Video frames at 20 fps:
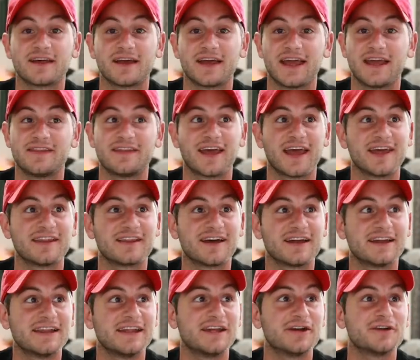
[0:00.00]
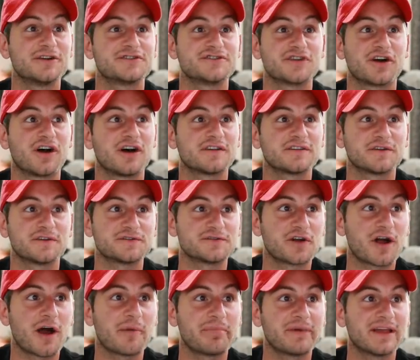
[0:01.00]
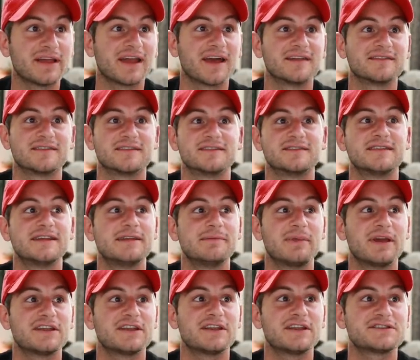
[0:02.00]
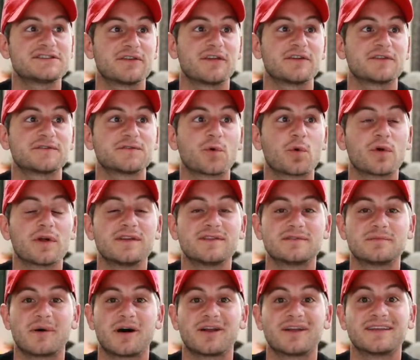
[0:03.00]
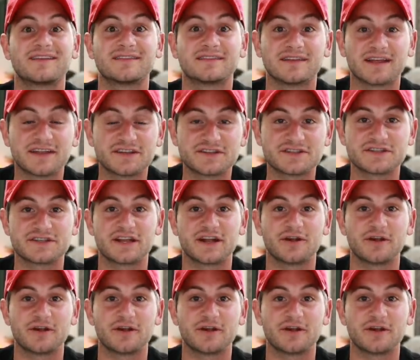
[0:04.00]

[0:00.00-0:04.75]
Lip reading: And the headline here, jaws are dropping as his teammates share their stories about his legendary